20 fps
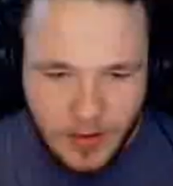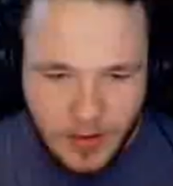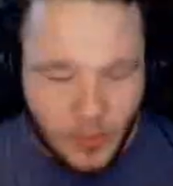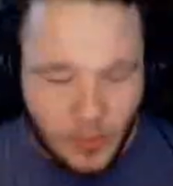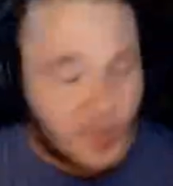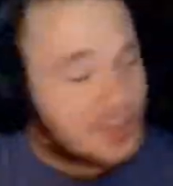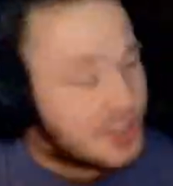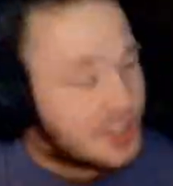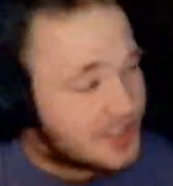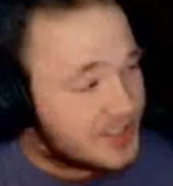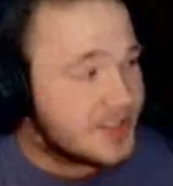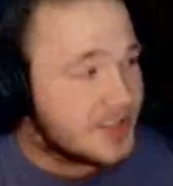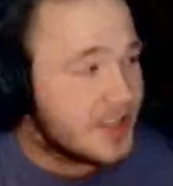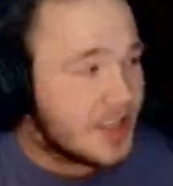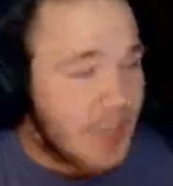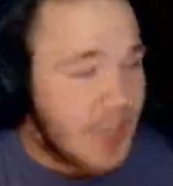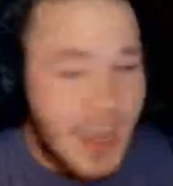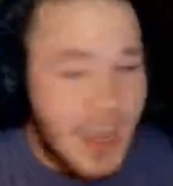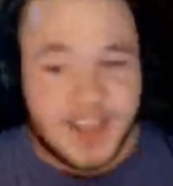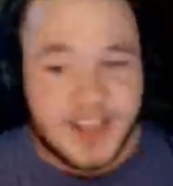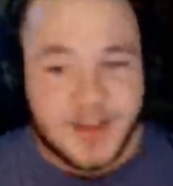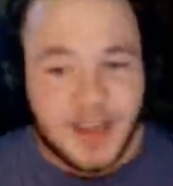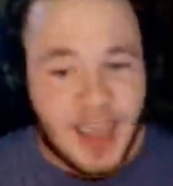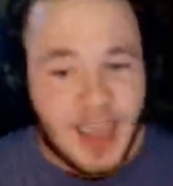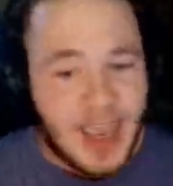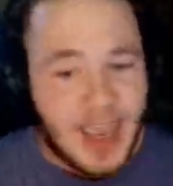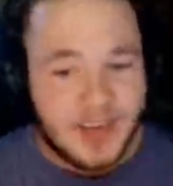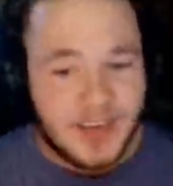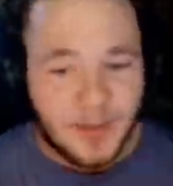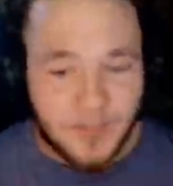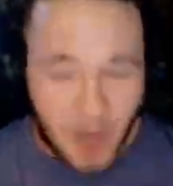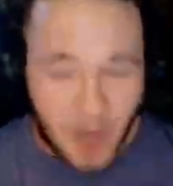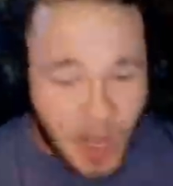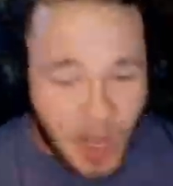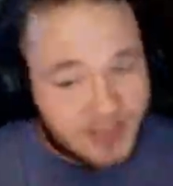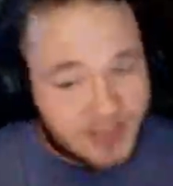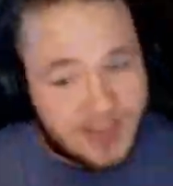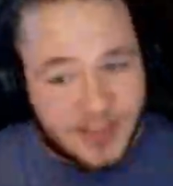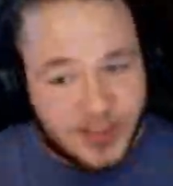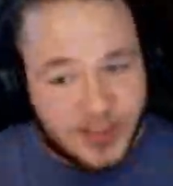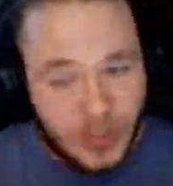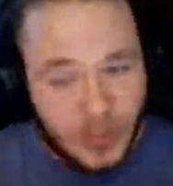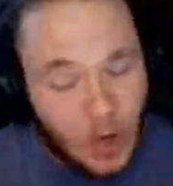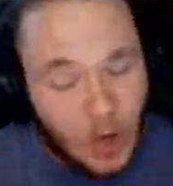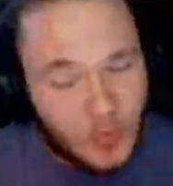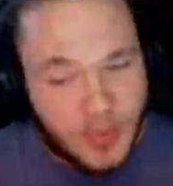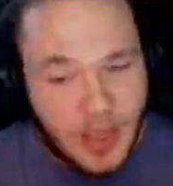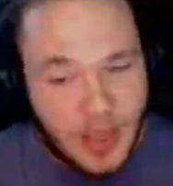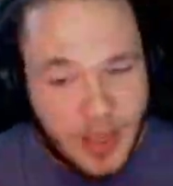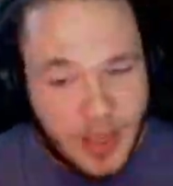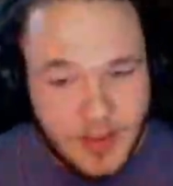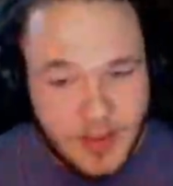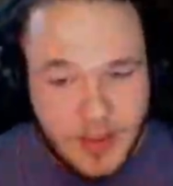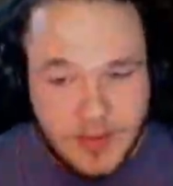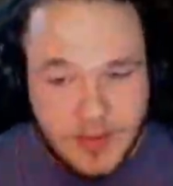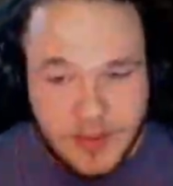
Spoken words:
which isn't the case. And the bosses know that. They're